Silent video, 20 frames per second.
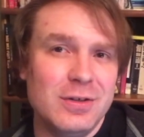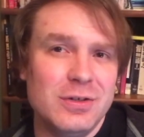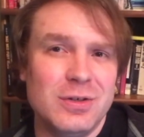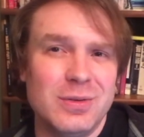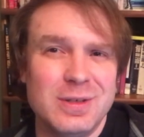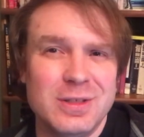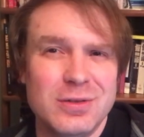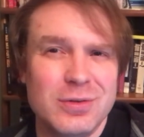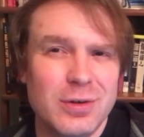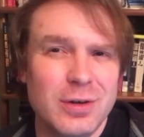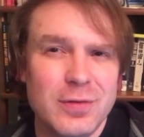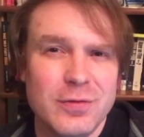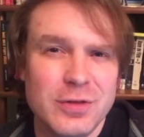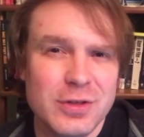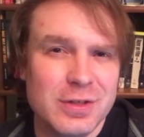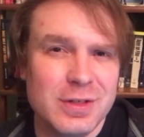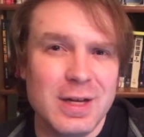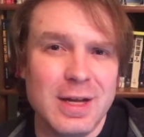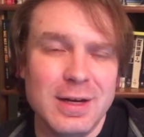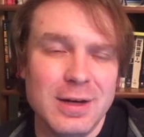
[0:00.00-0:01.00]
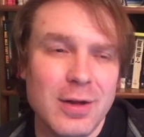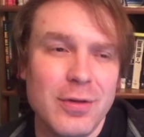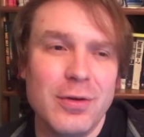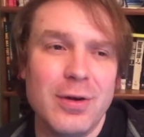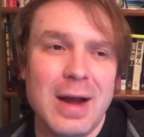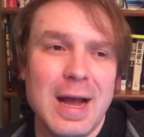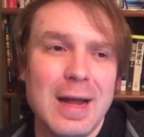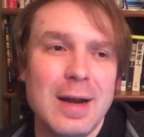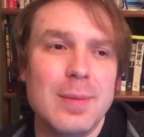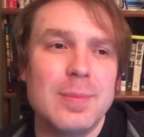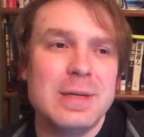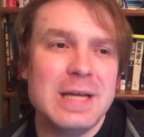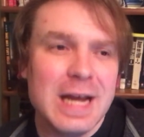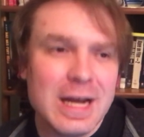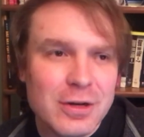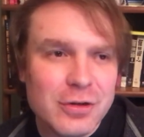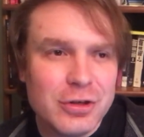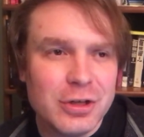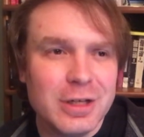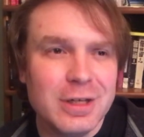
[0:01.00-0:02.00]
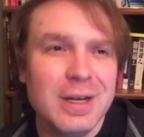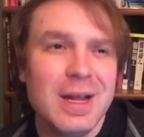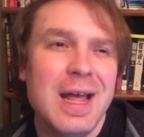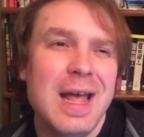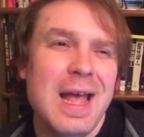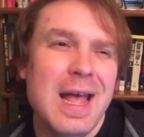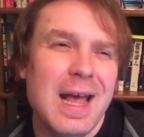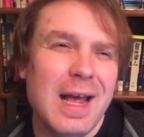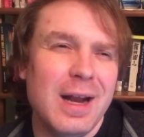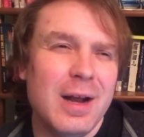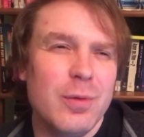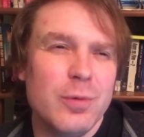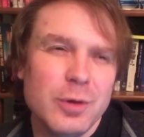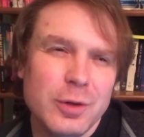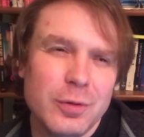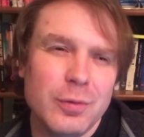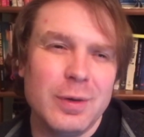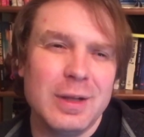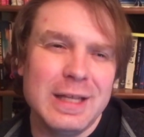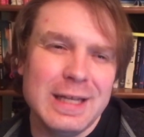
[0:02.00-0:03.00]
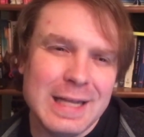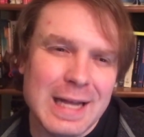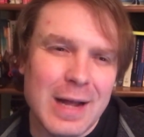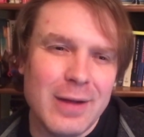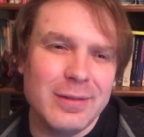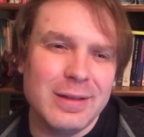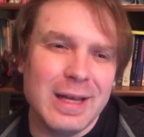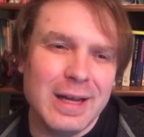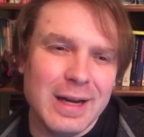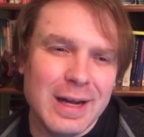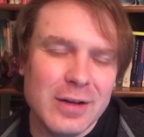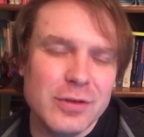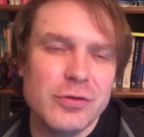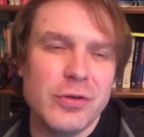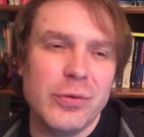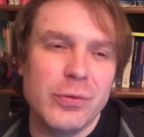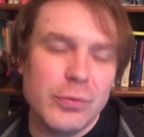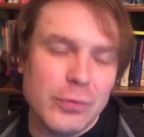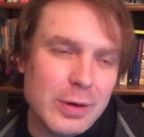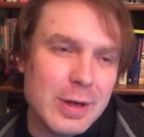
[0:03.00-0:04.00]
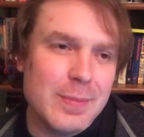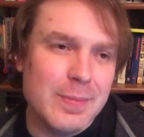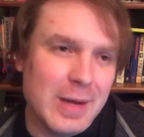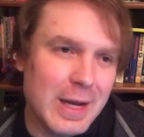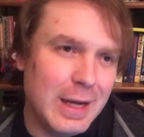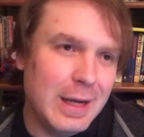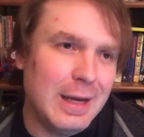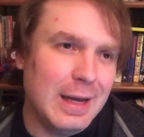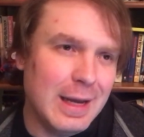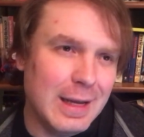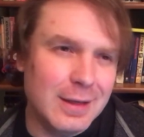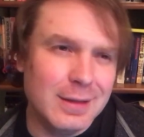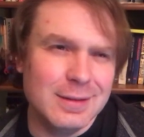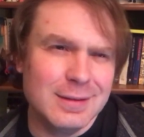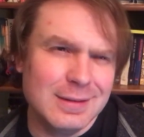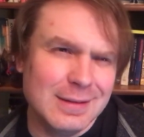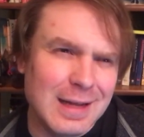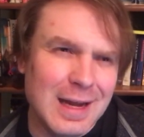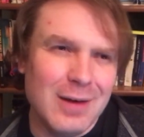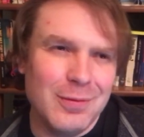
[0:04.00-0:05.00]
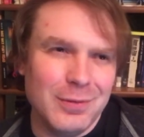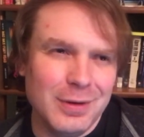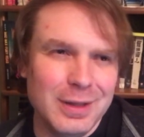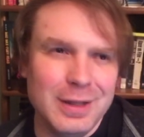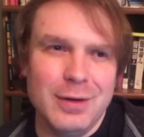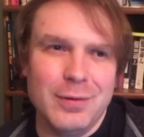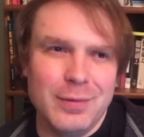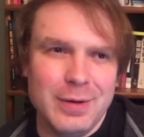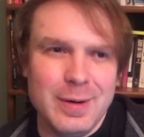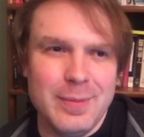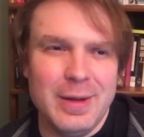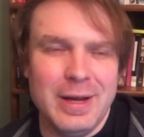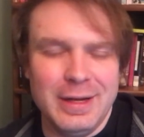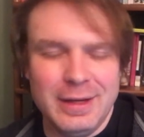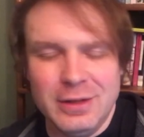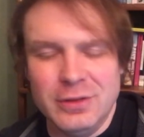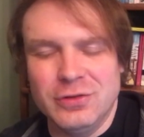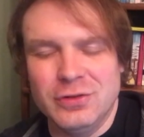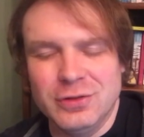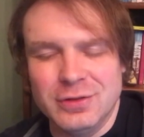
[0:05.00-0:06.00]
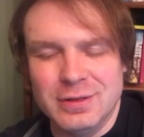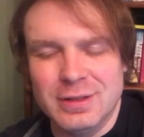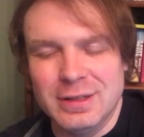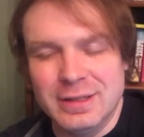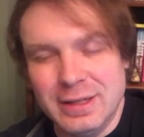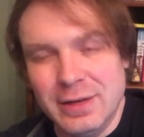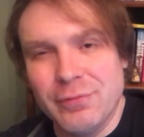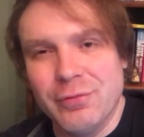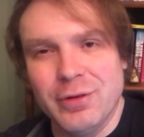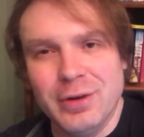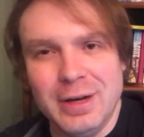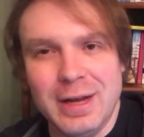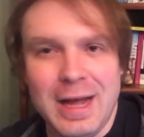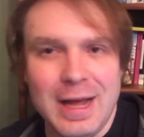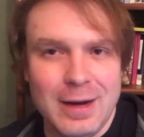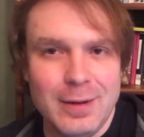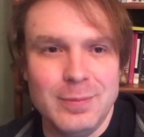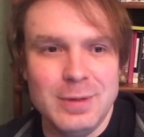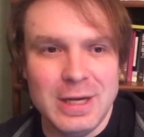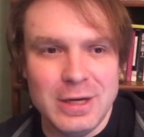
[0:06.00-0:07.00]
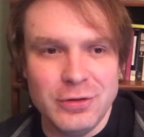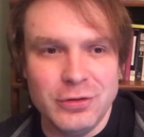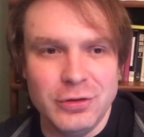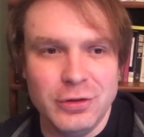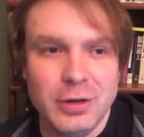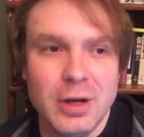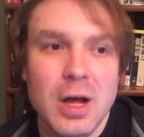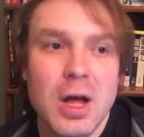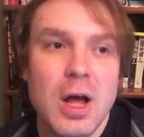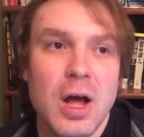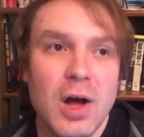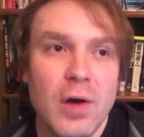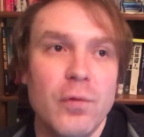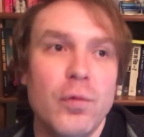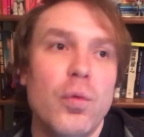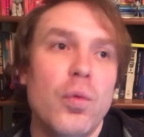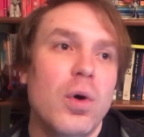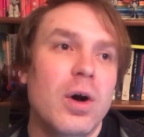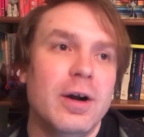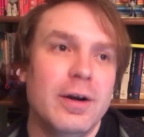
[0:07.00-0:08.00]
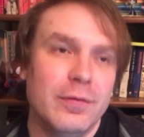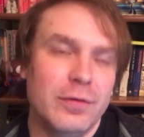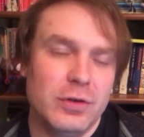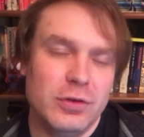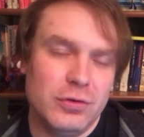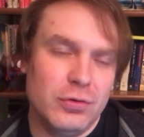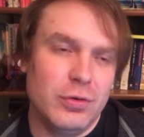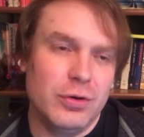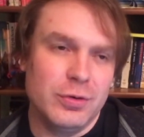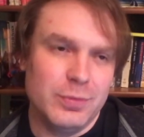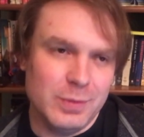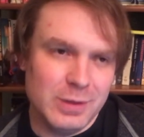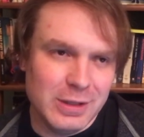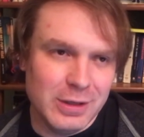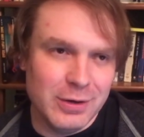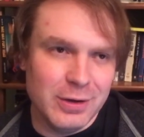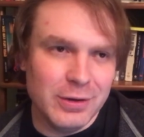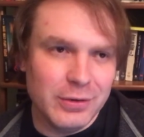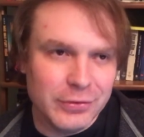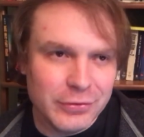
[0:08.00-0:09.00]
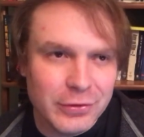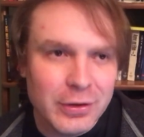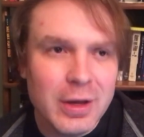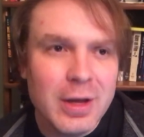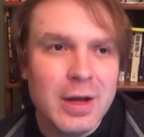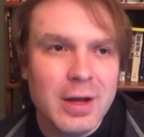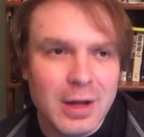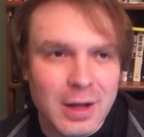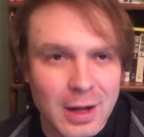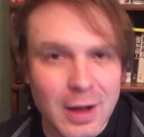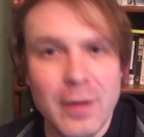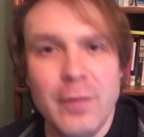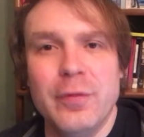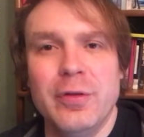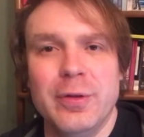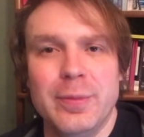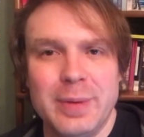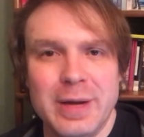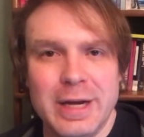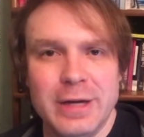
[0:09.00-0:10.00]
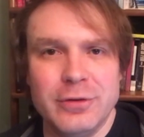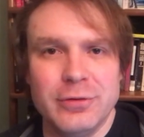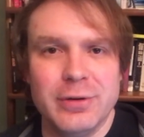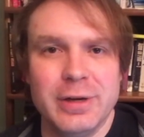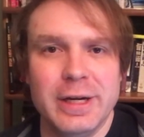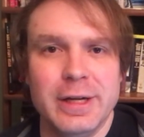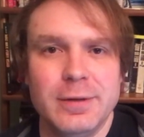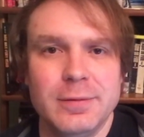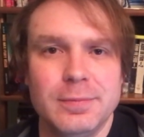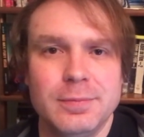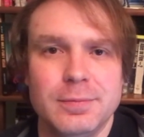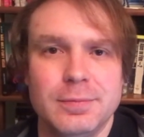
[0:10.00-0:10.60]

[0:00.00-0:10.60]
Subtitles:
So it's sort of just another adaptation, and I wouldn't really count that as a remake. And it's not really a remake, it's just a different adaptation of one of the source materials of The Patriot.